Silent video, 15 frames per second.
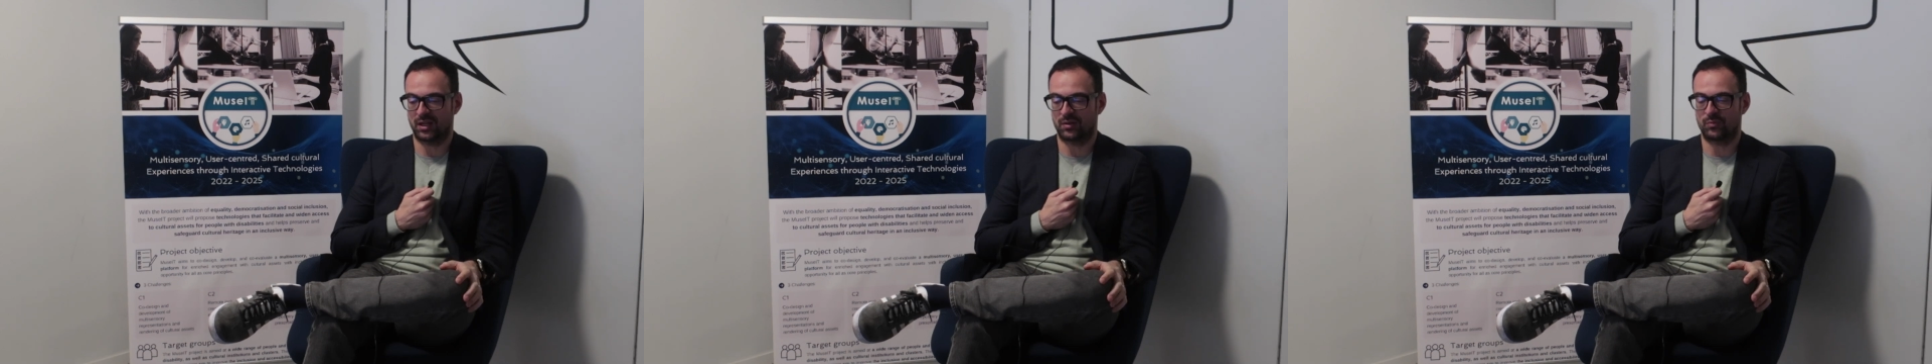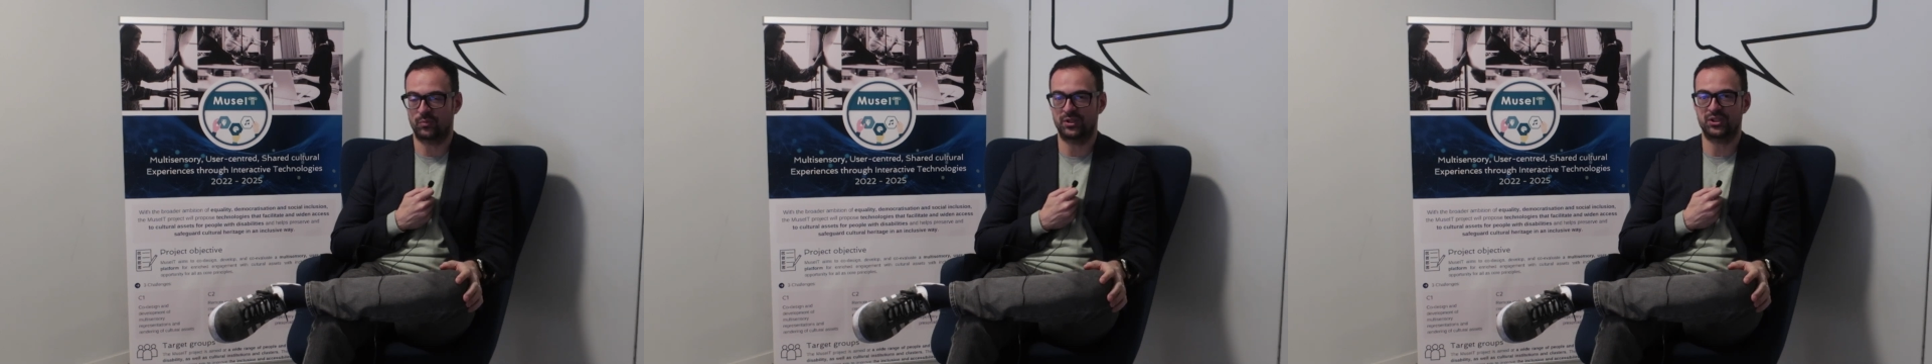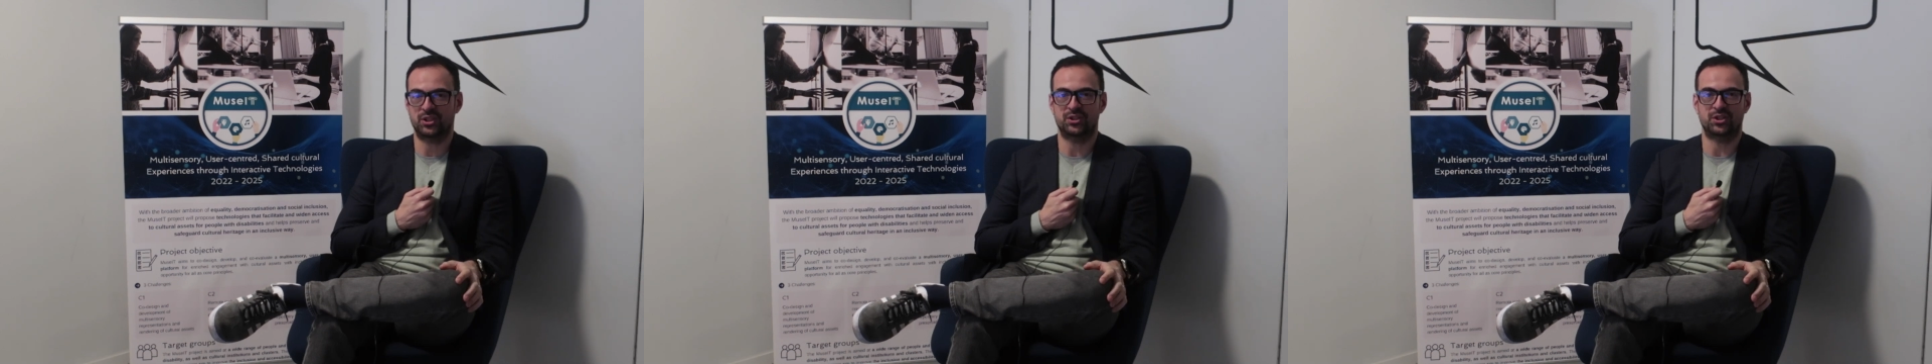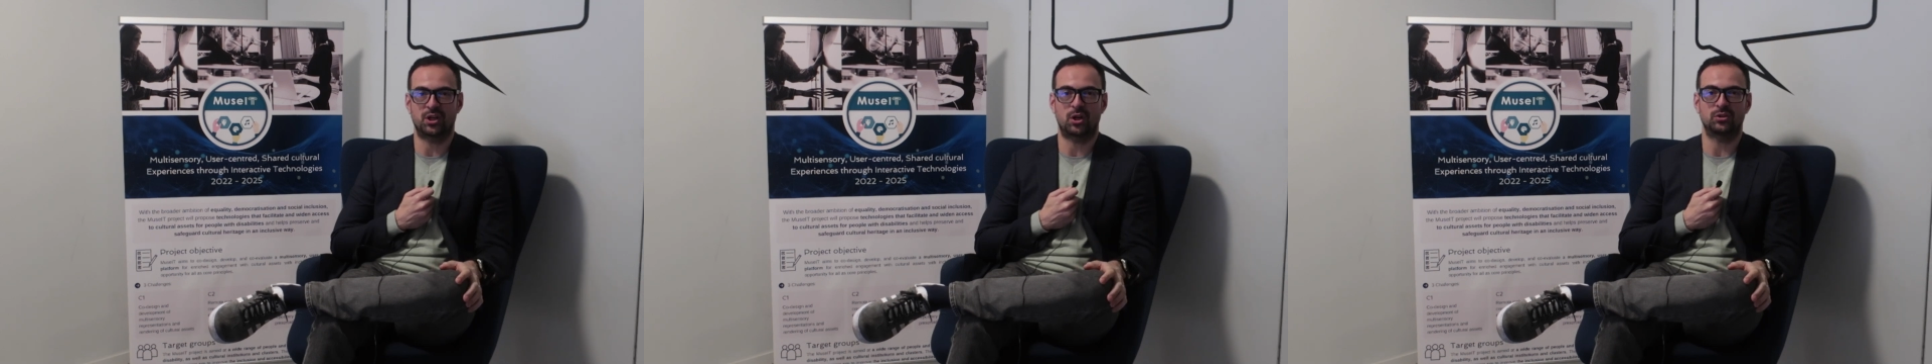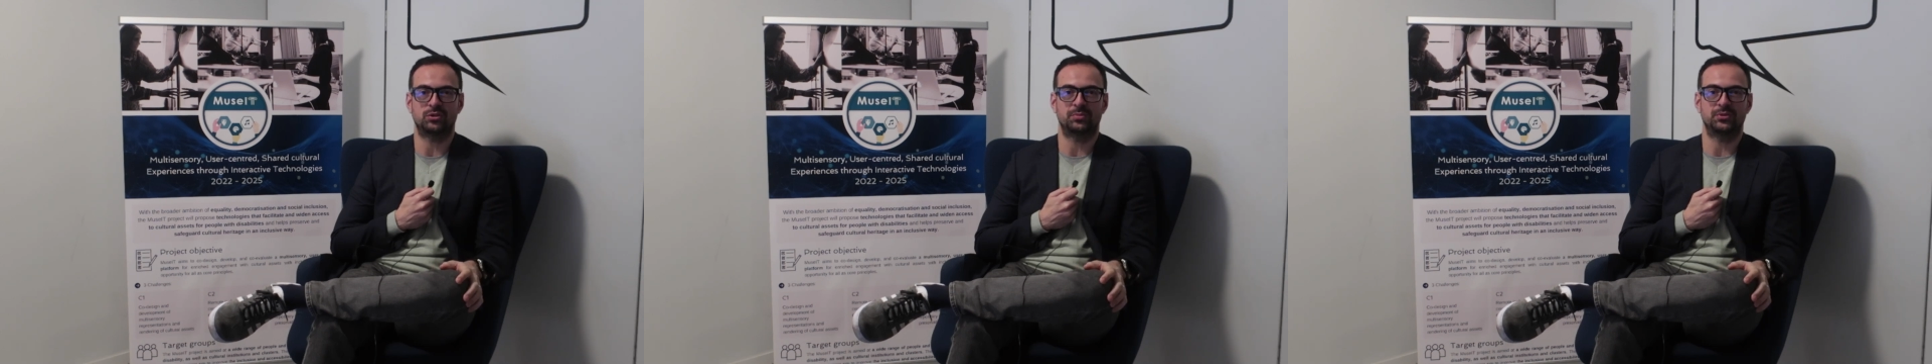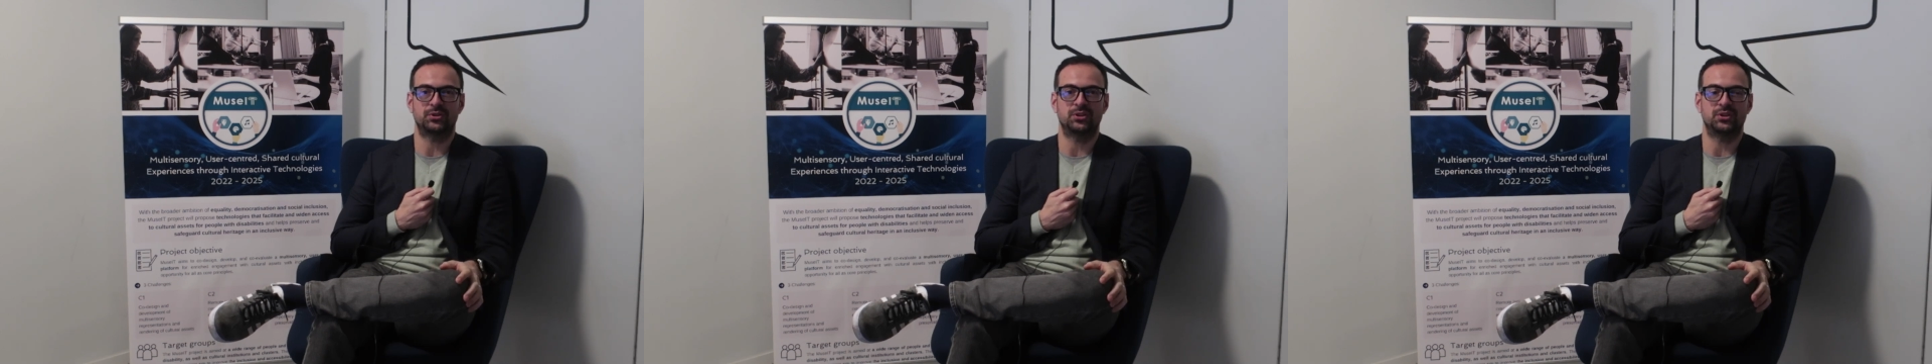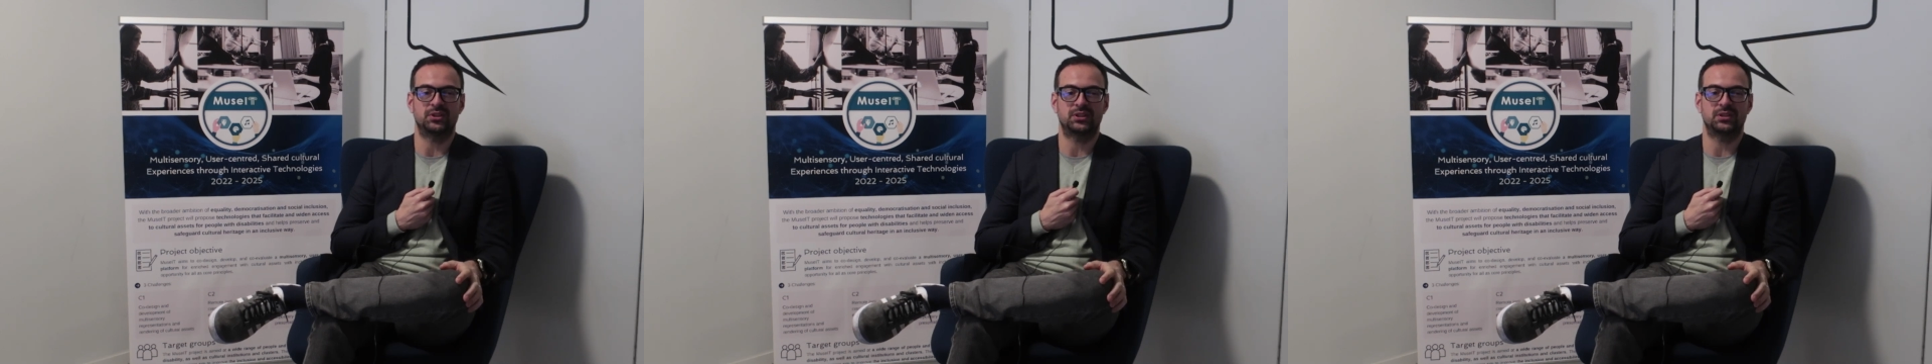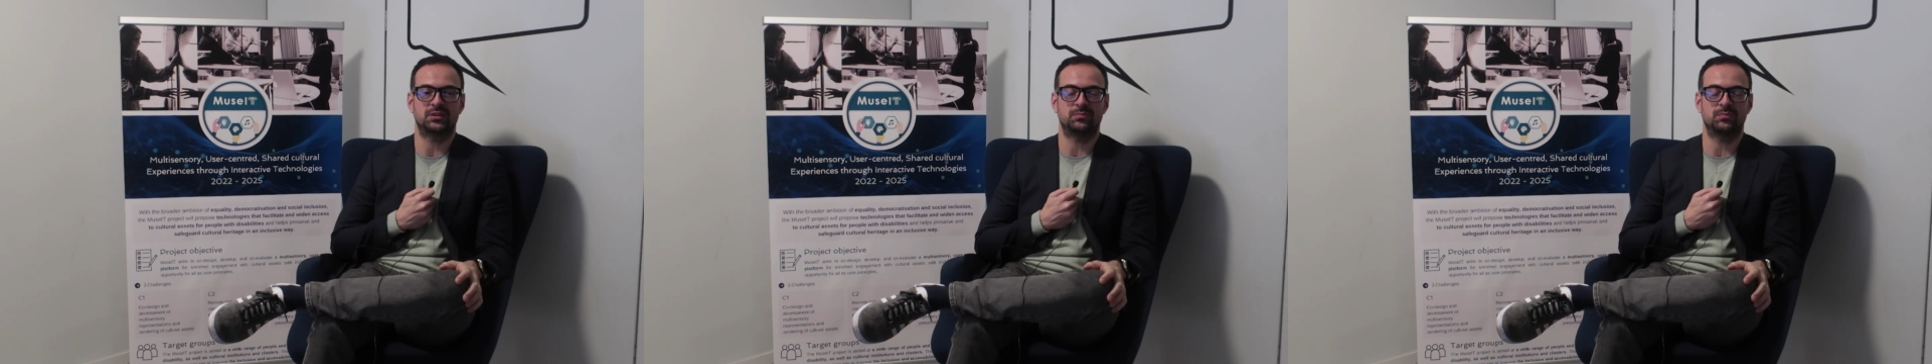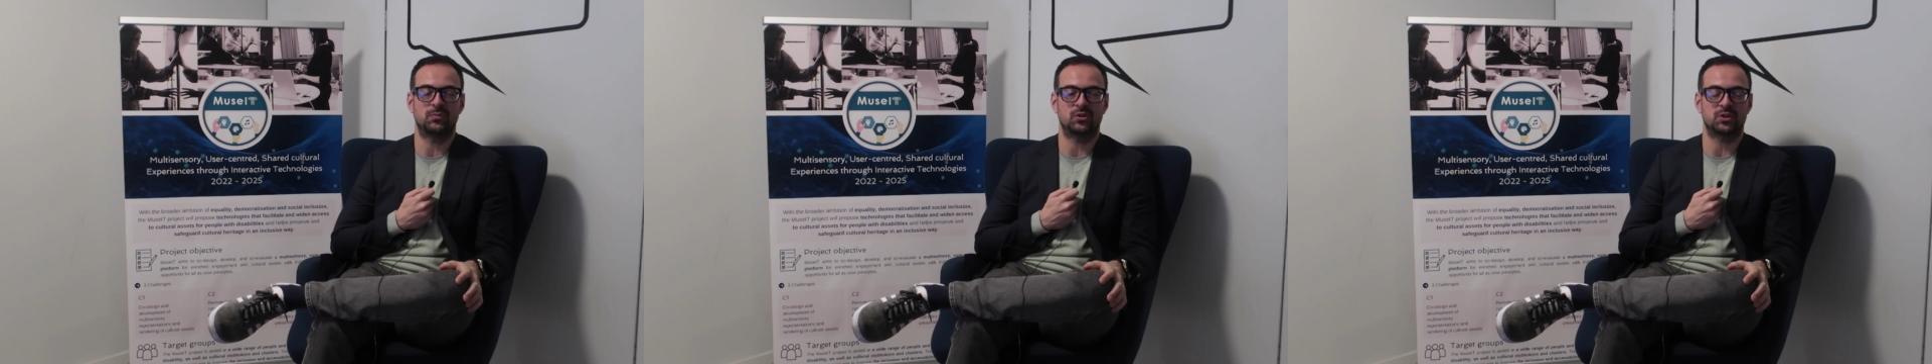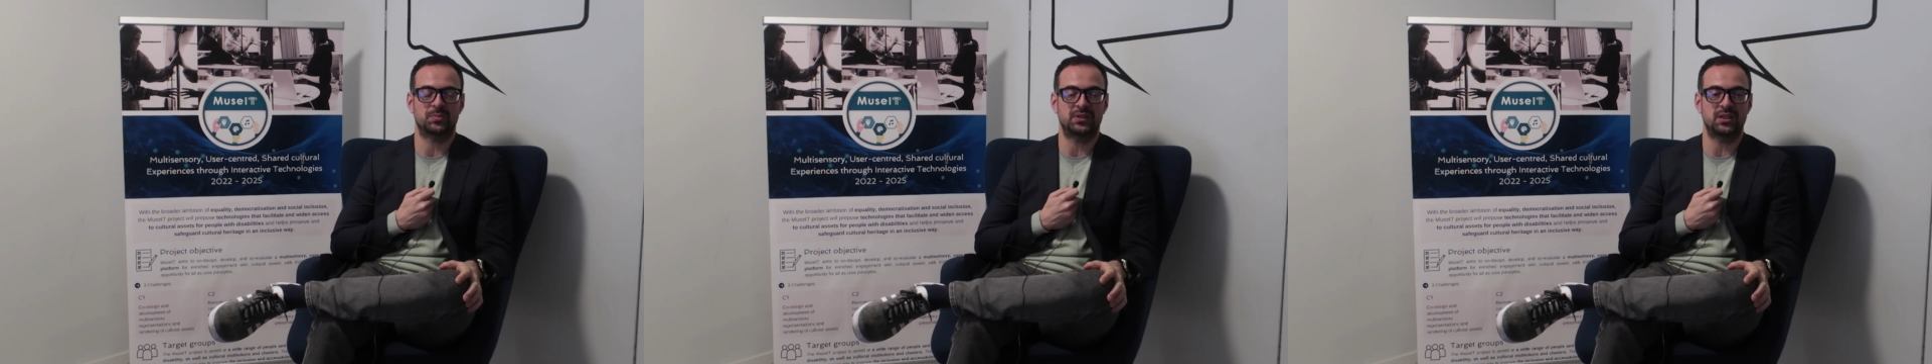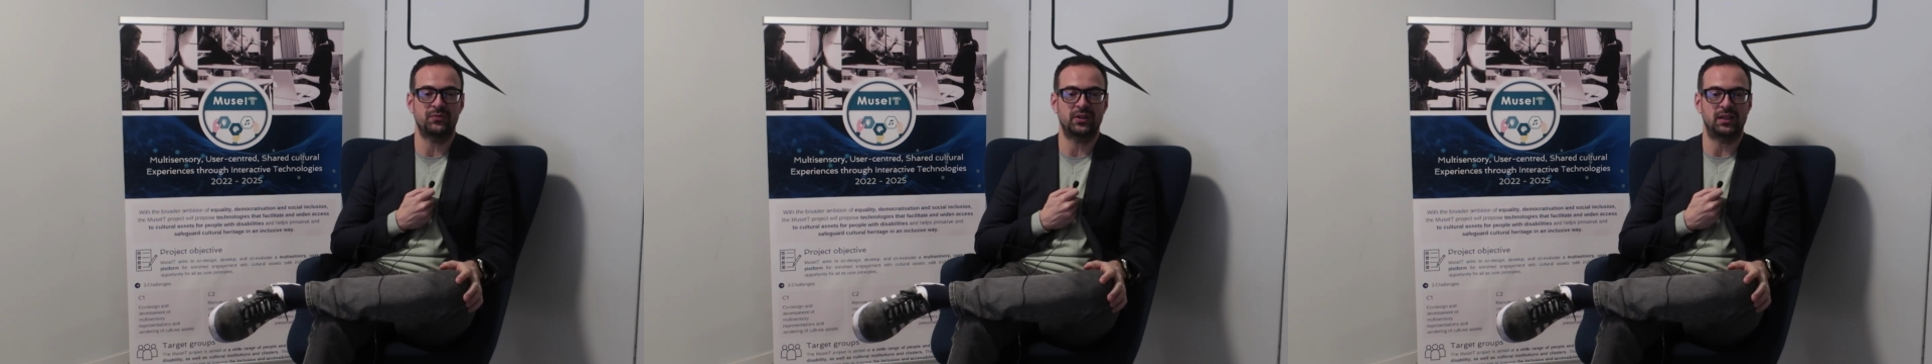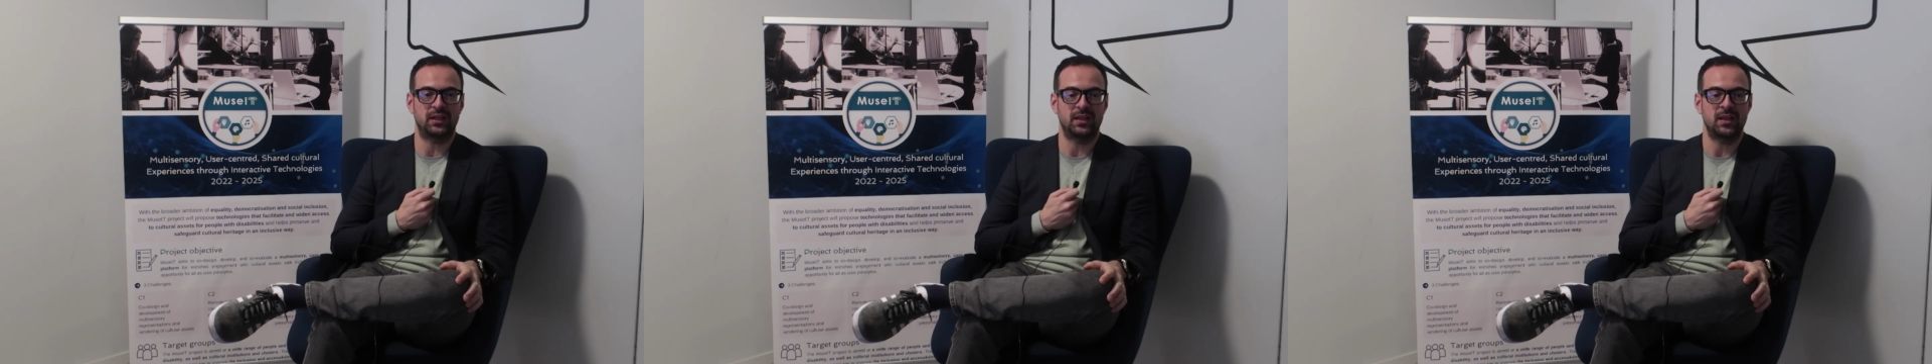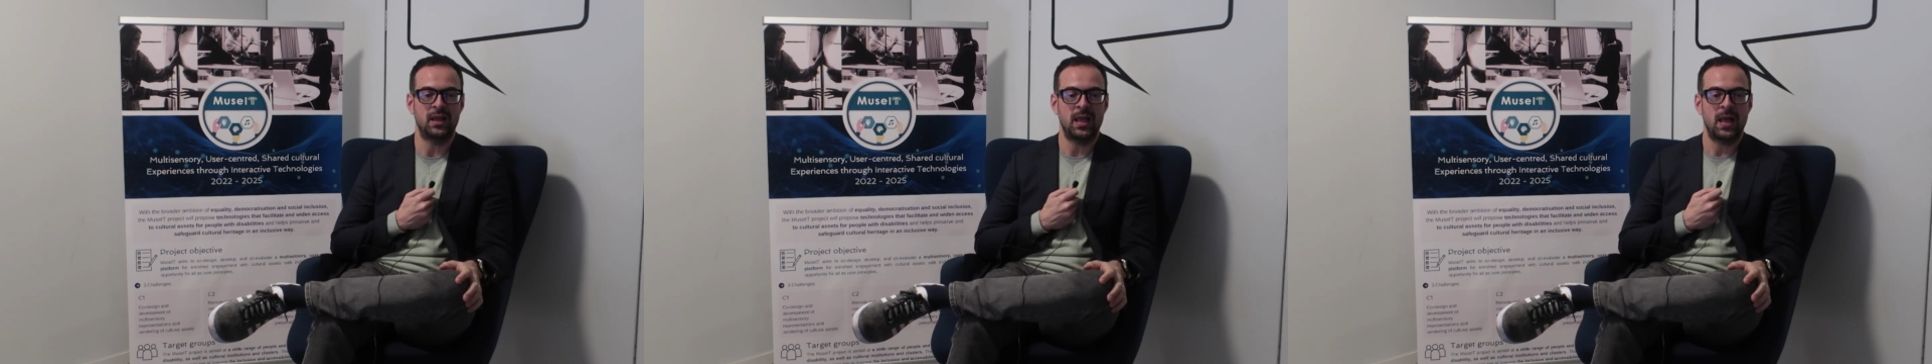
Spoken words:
research and contributions more specifically